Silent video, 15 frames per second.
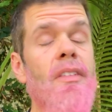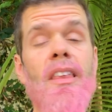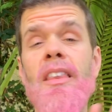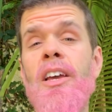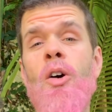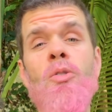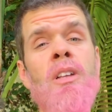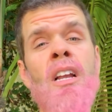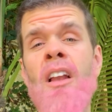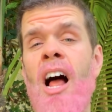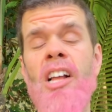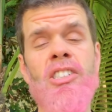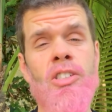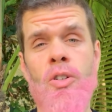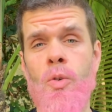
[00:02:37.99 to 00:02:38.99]
The only
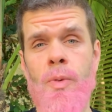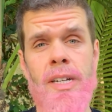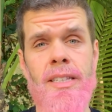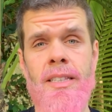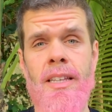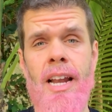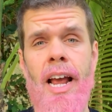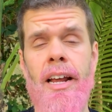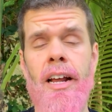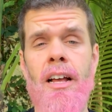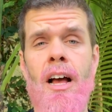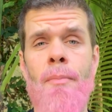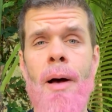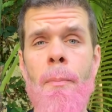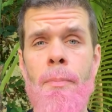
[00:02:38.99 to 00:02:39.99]
logical reason that I could
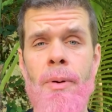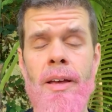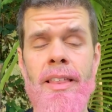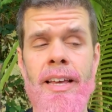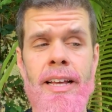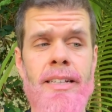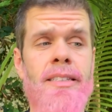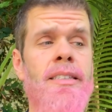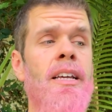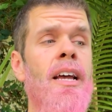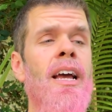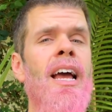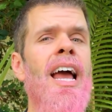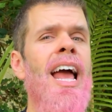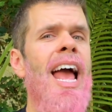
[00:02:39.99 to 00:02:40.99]
come up with is,
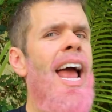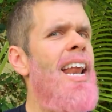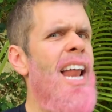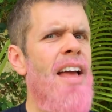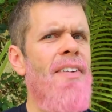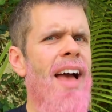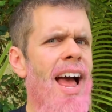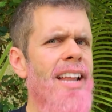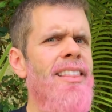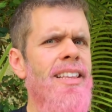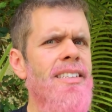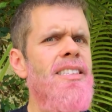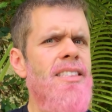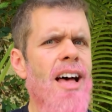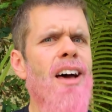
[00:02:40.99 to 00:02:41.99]
and I've had
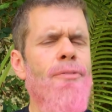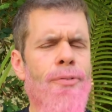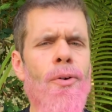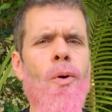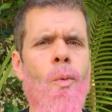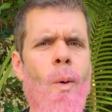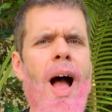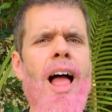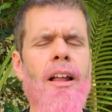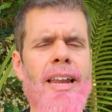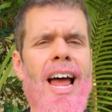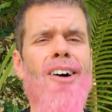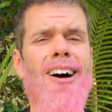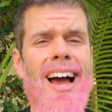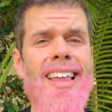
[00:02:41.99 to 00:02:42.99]
this thought for a while
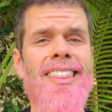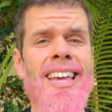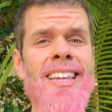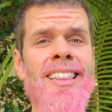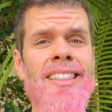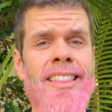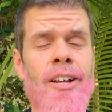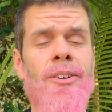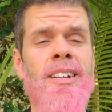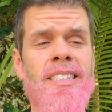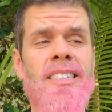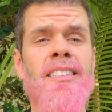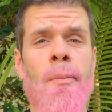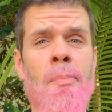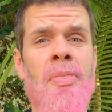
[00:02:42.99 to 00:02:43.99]
now, I think that there is
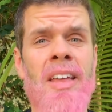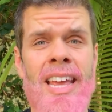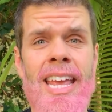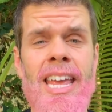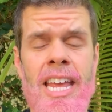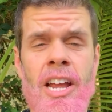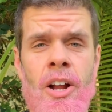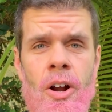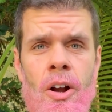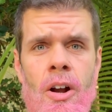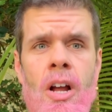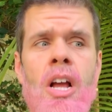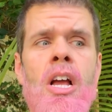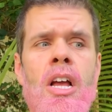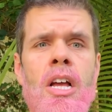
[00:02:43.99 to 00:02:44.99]
something here.
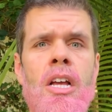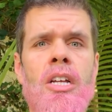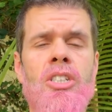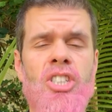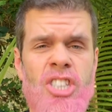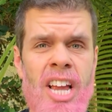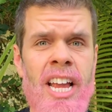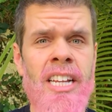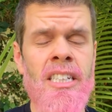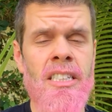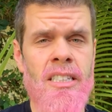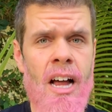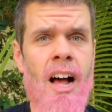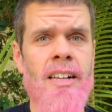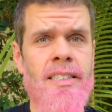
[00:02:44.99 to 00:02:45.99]
Shane
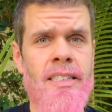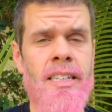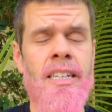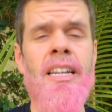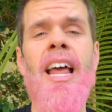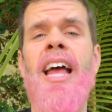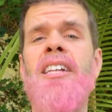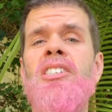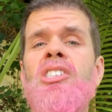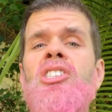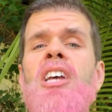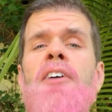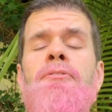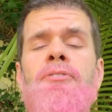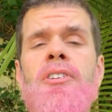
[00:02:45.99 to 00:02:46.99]
Dawson and
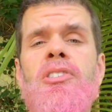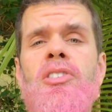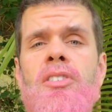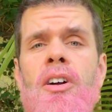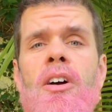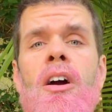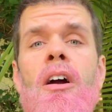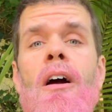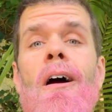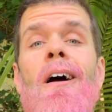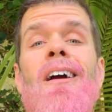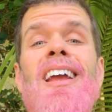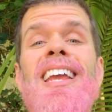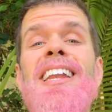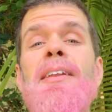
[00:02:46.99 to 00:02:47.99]
Jeffree Star
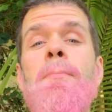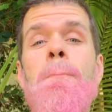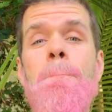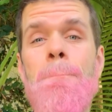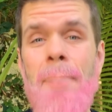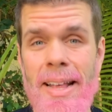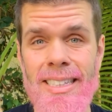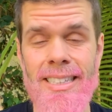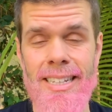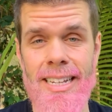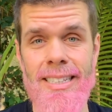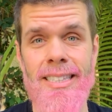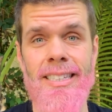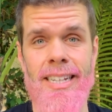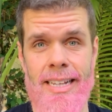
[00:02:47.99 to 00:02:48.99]
are in
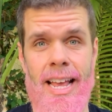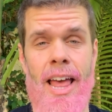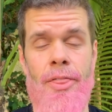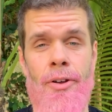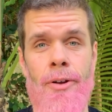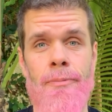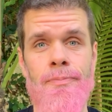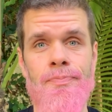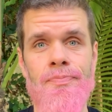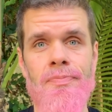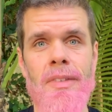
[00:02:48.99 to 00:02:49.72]
business together.